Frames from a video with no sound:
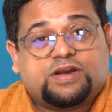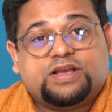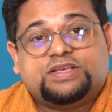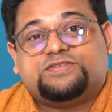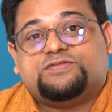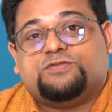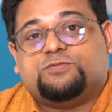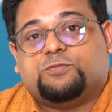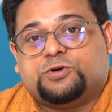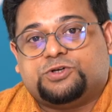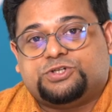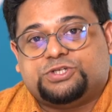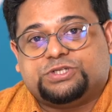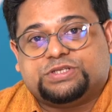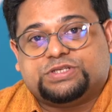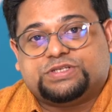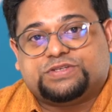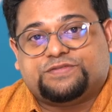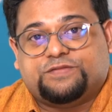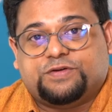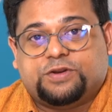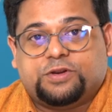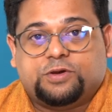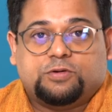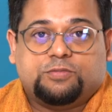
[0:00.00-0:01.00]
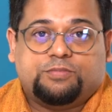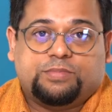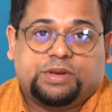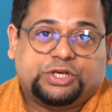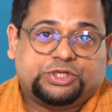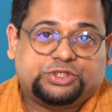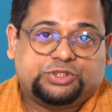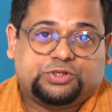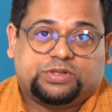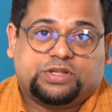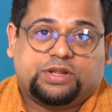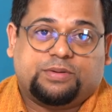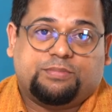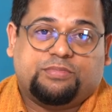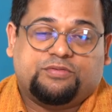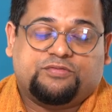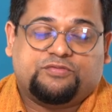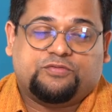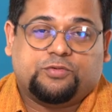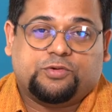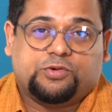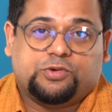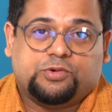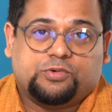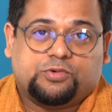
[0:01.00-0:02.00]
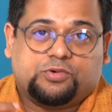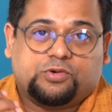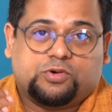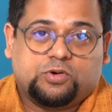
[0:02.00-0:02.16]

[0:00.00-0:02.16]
guys for watching this video. Make sure that before you